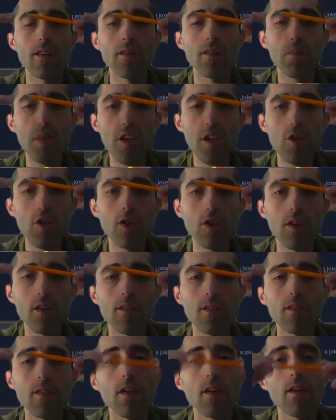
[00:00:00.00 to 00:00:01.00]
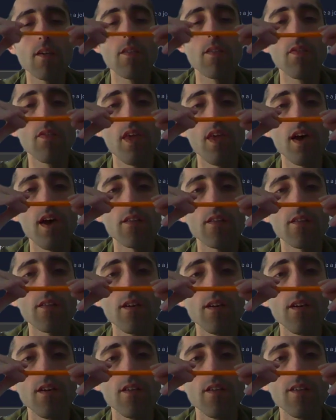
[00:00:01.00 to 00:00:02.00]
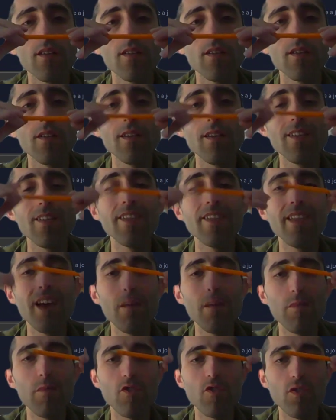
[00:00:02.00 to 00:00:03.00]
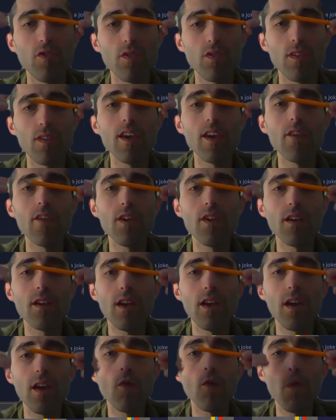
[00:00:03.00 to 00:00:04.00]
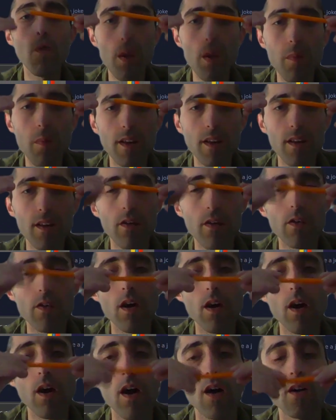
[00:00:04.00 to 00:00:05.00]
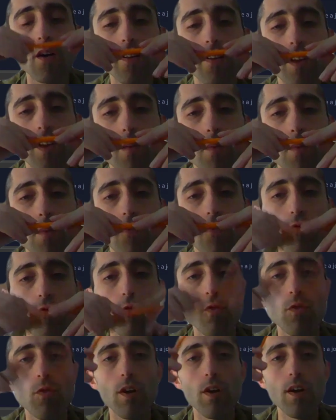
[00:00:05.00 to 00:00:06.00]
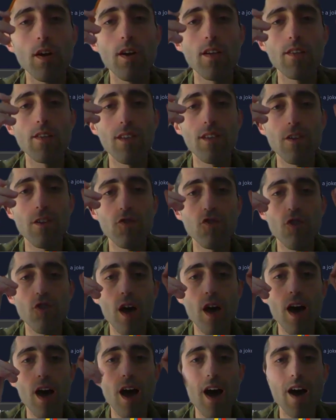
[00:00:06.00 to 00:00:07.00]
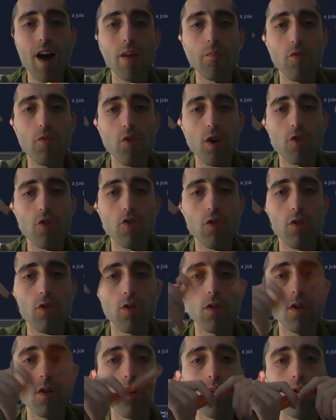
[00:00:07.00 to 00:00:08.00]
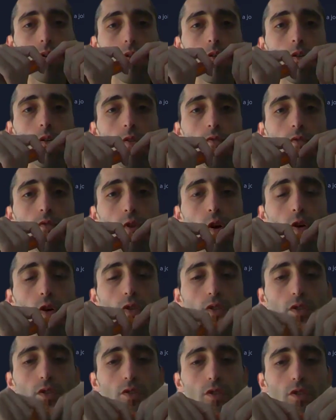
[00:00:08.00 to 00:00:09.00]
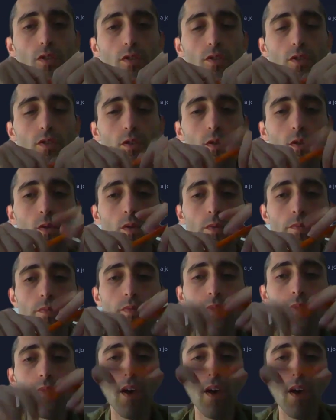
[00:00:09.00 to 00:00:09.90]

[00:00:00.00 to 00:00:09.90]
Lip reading: species that it damages. Even aerobic bacteria are damaged for such high pressure of oxygen. So